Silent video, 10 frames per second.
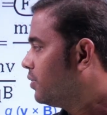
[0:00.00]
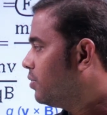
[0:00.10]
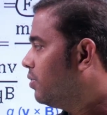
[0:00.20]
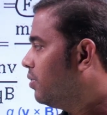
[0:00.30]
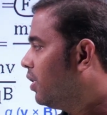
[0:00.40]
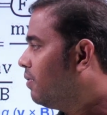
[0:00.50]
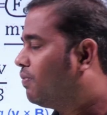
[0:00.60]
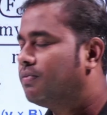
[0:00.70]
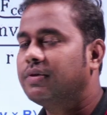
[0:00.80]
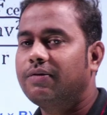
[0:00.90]
So,
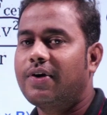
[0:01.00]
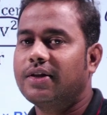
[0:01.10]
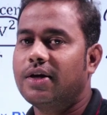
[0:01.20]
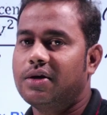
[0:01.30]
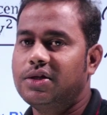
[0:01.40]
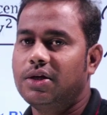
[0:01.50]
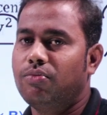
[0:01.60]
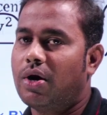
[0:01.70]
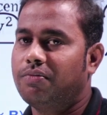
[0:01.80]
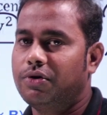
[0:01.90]
if for that
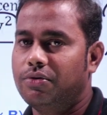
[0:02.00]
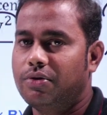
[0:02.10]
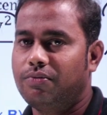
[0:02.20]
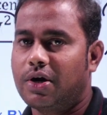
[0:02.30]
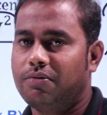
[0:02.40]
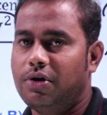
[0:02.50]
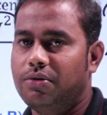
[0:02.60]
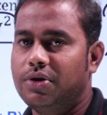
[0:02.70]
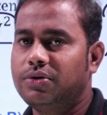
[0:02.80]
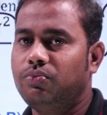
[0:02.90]
reason what we will
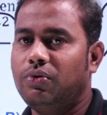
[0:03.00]
do is,